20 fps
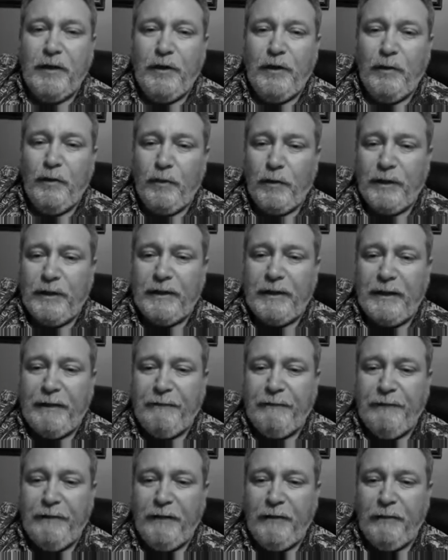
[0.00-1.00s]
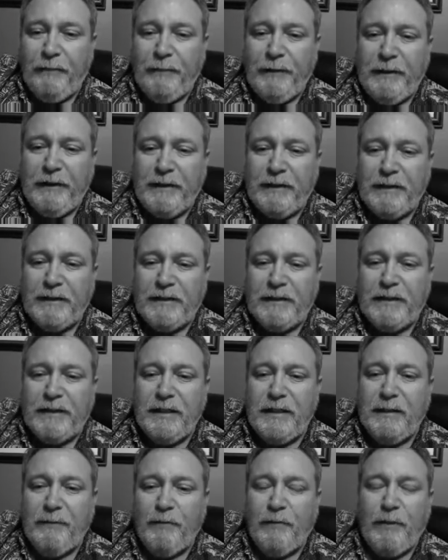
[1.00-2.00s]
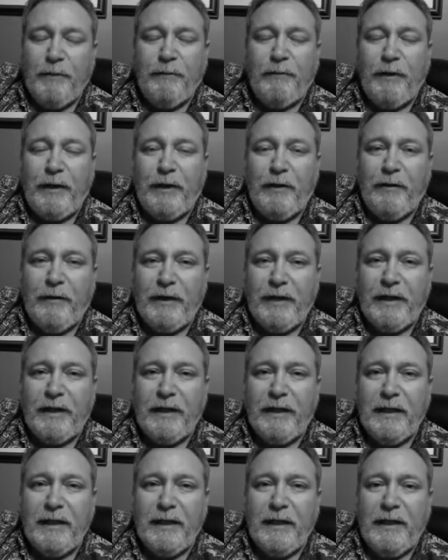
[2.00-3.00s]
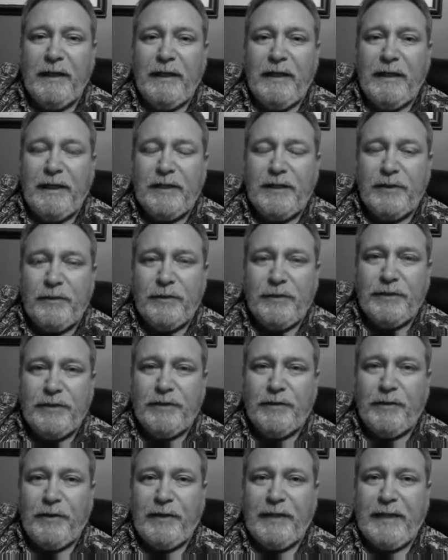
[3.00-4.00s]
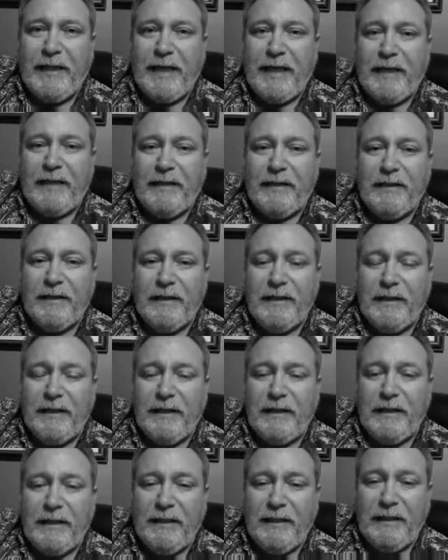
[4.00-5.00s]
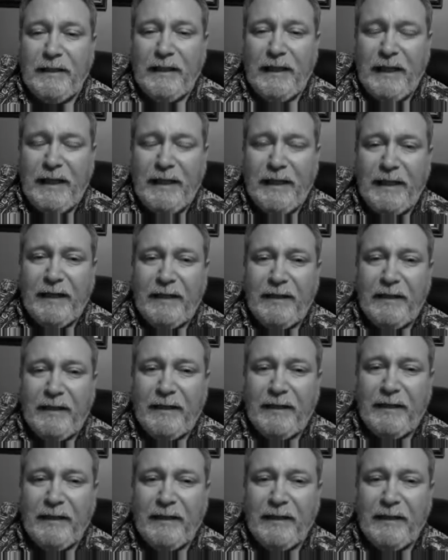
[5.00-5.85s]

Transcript: who work in that field because the number one priority is to ensure that the client